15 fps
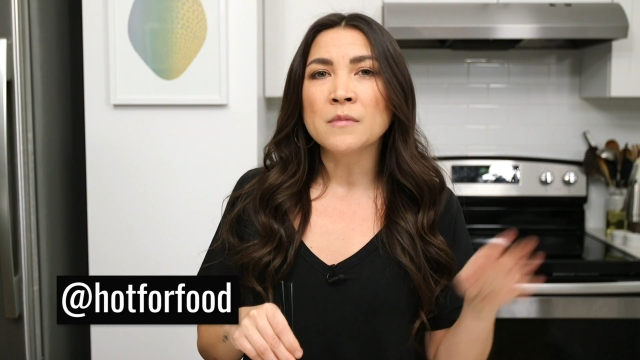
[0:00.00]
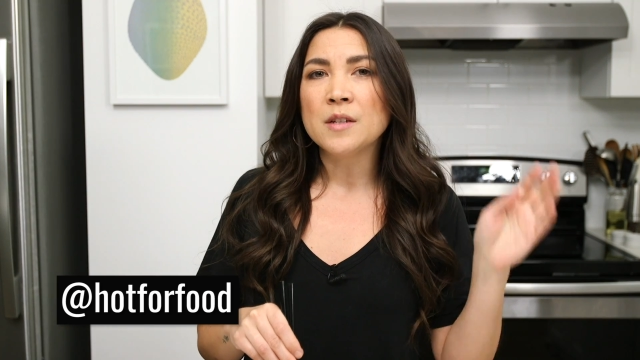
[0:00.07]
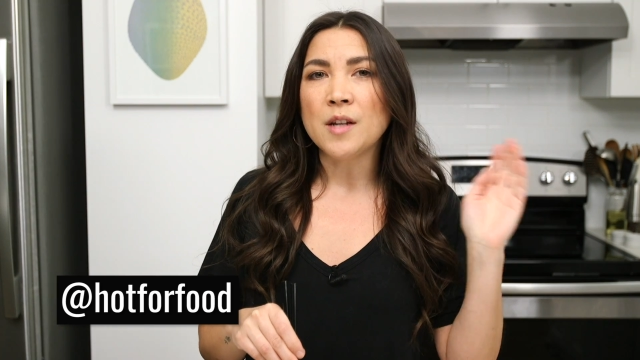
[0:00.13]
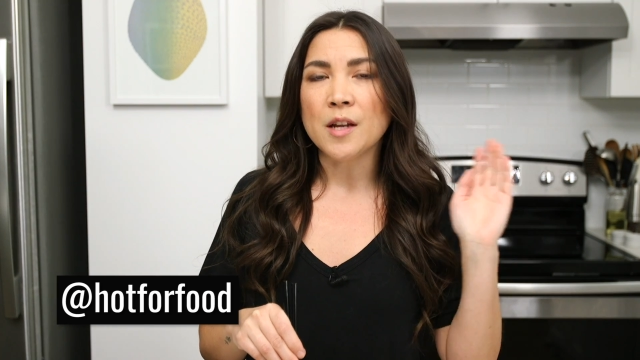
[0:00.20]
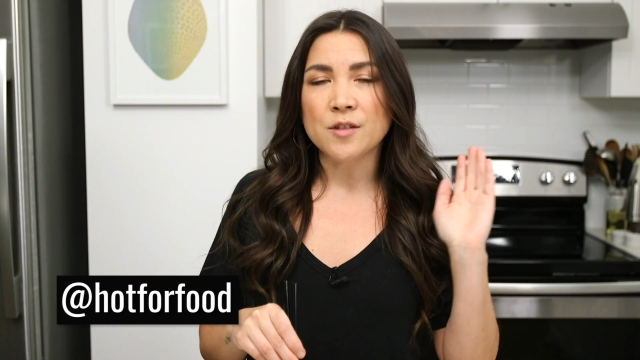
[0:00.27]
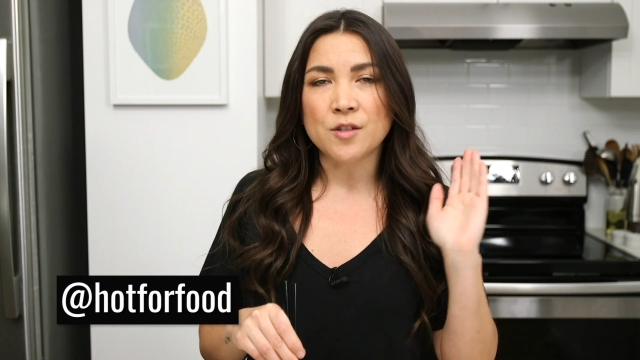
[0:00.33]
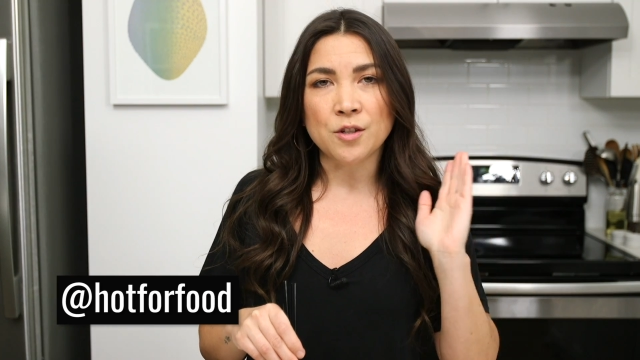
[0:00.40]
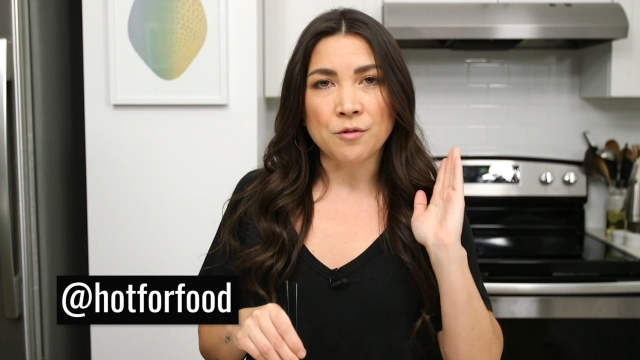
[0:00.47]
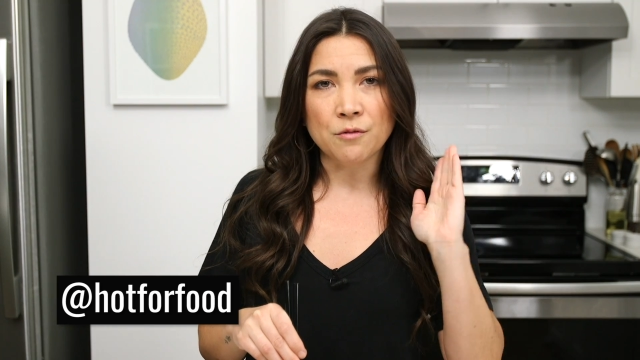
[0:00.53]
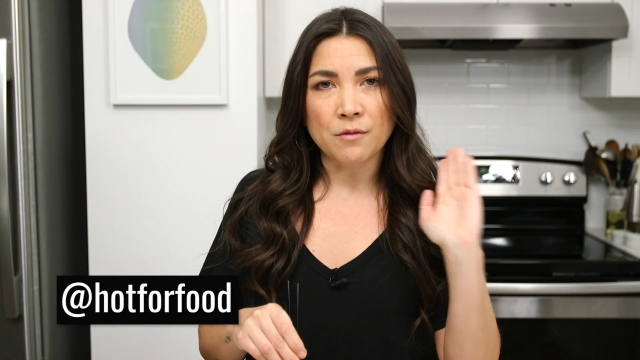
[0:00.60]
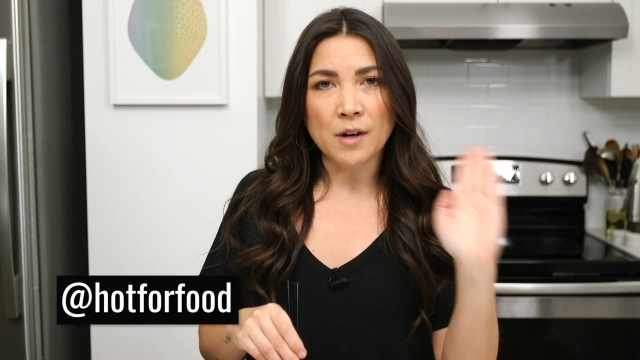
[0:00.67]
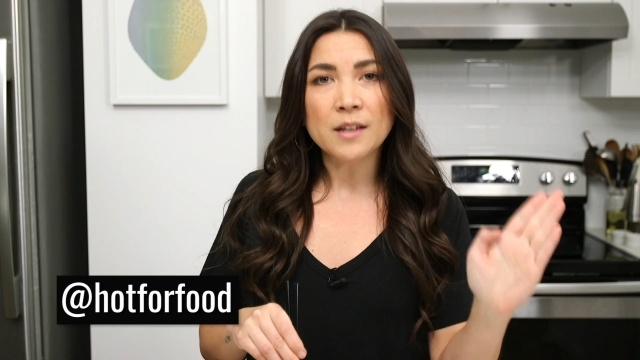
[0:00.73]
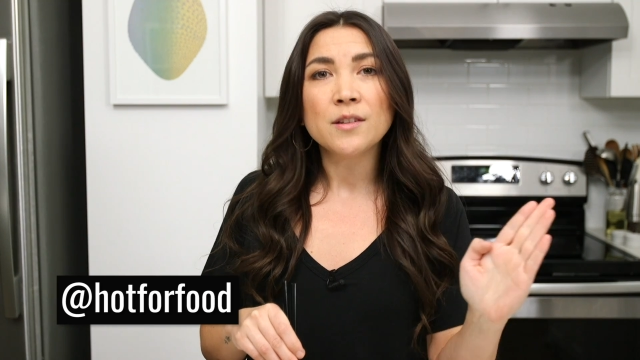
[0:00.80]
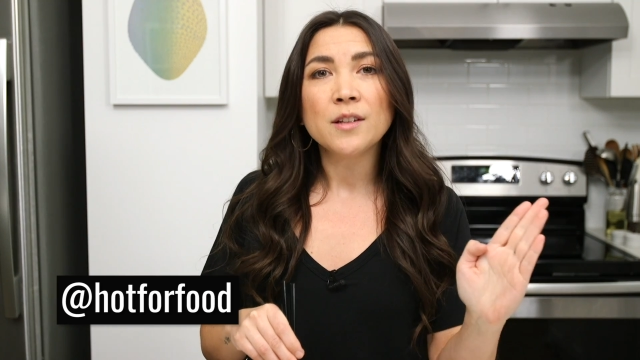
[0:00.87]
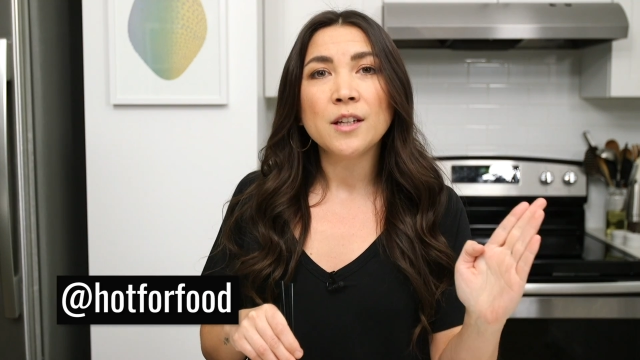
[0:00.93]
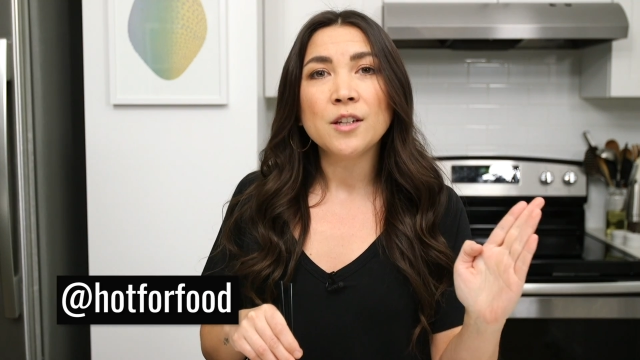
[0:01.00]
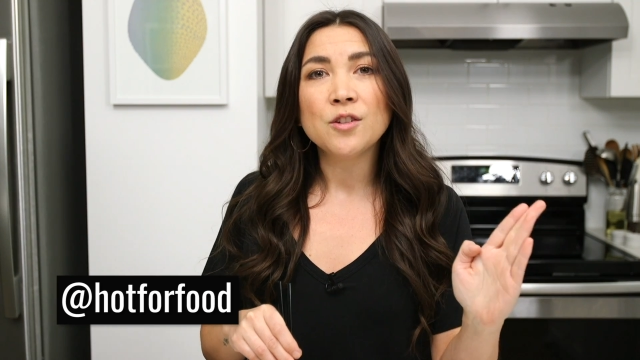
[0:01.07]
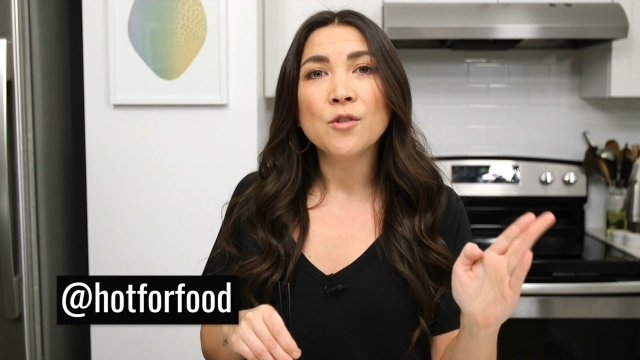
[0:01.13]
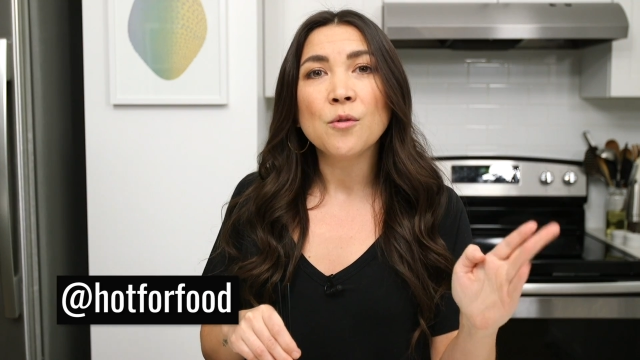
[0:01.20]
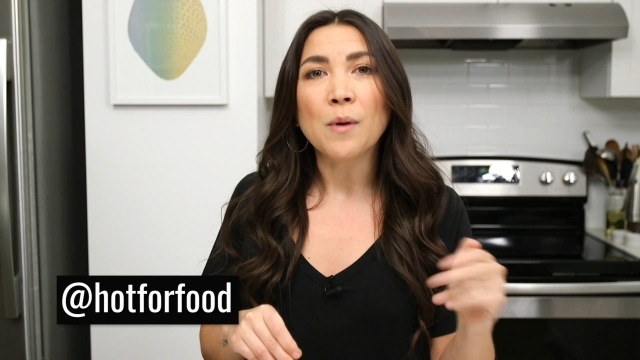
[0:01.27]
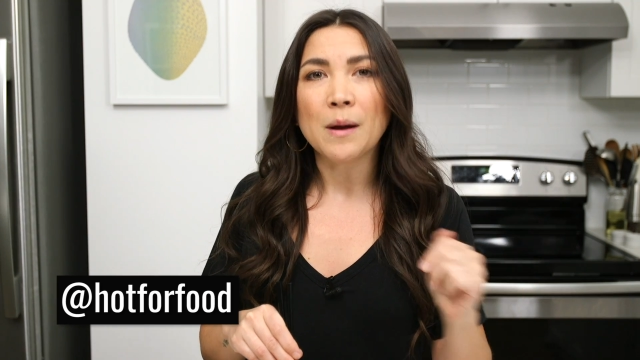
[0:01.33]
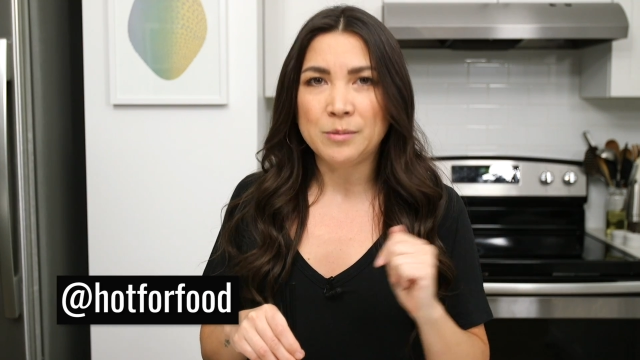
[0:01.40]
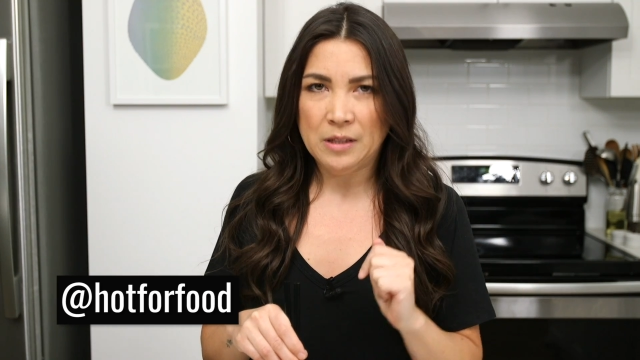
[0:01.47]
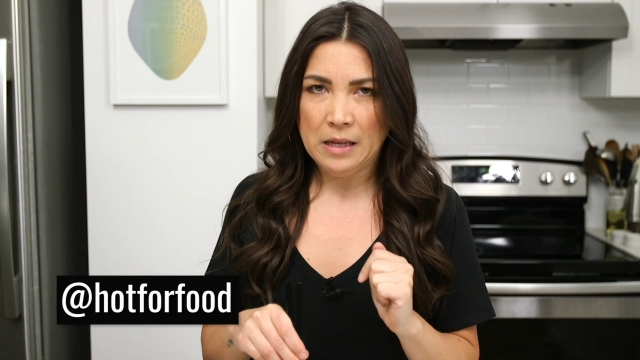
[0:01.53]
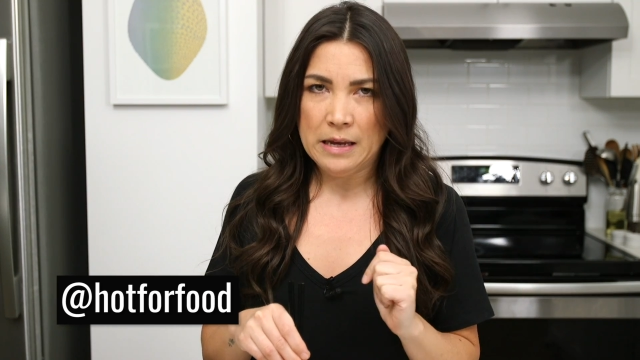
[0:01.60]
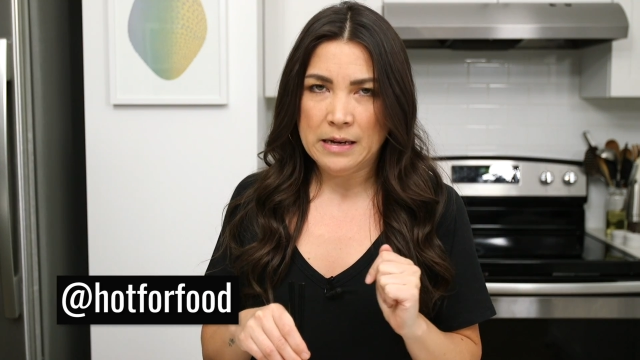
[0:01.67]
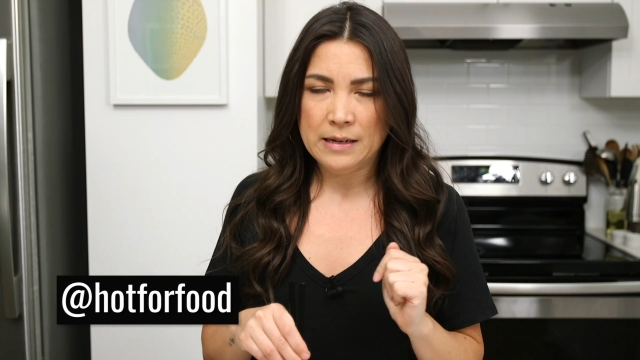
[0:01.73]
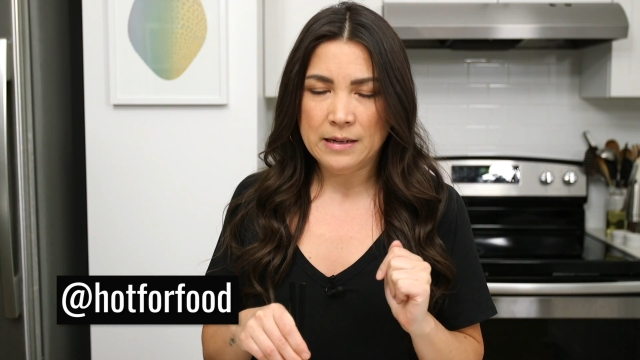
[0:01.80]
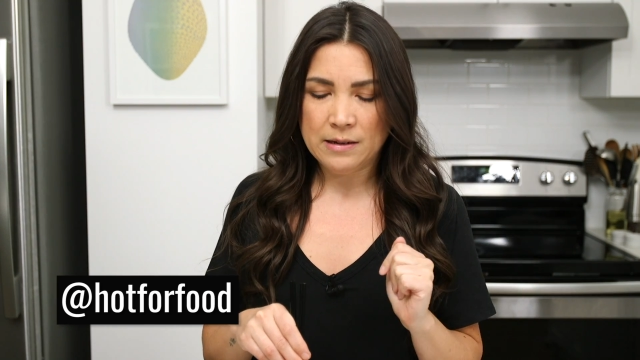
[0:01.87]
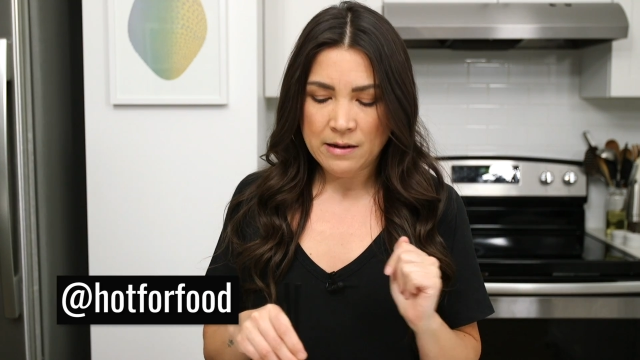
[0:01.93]
Takes you directly to the
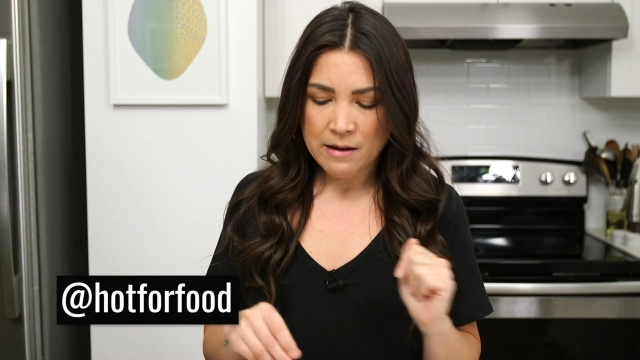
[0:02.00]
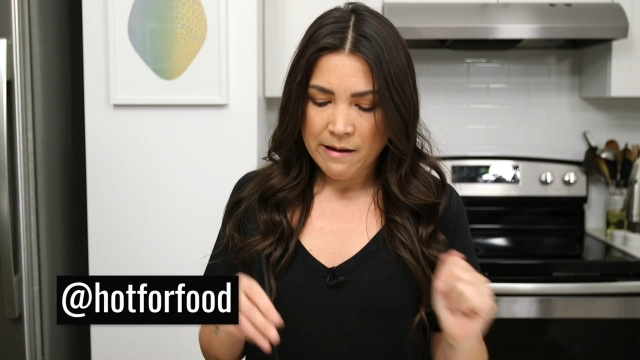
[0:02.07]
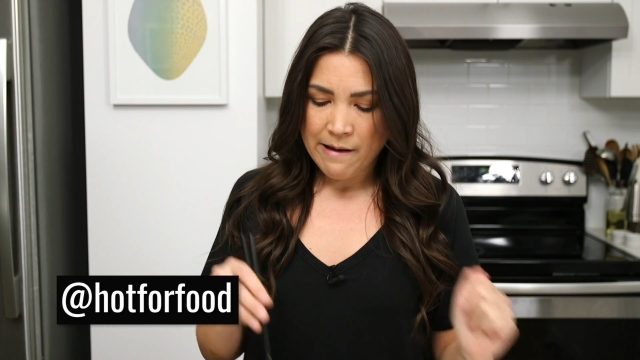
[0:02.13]
website.